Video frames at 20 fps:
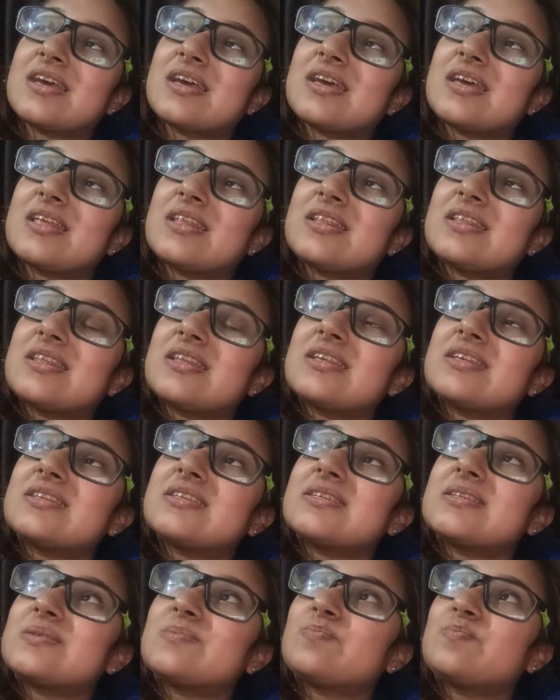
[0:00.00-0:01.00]
in
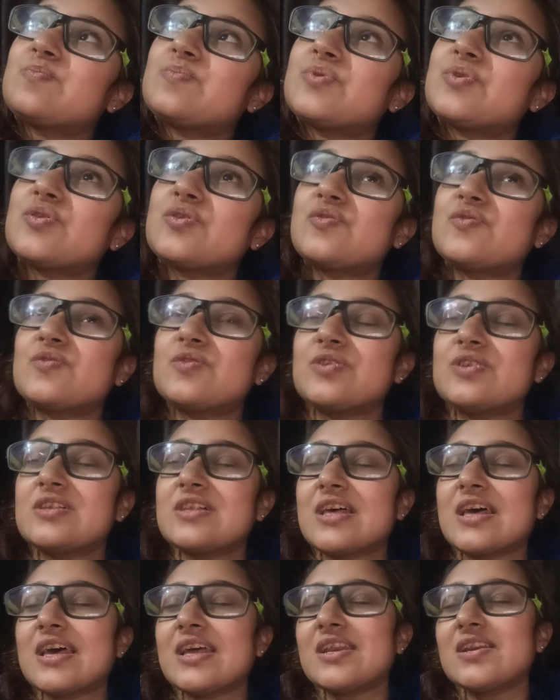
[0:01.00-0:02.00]
this beautiful,
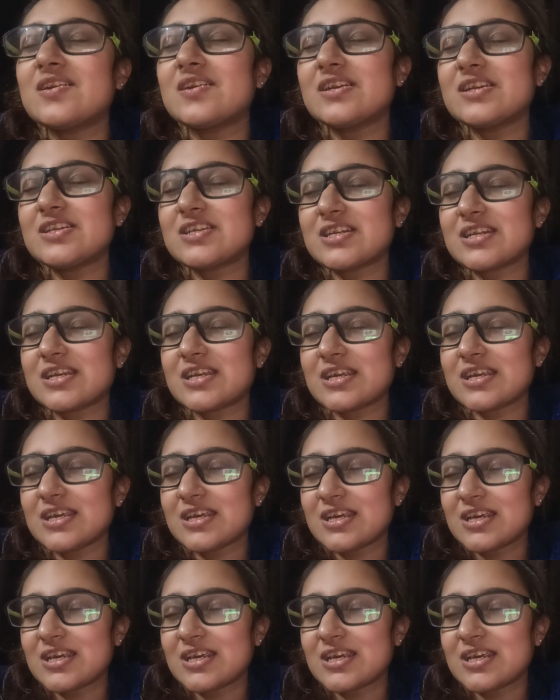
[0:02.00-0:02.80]
enriching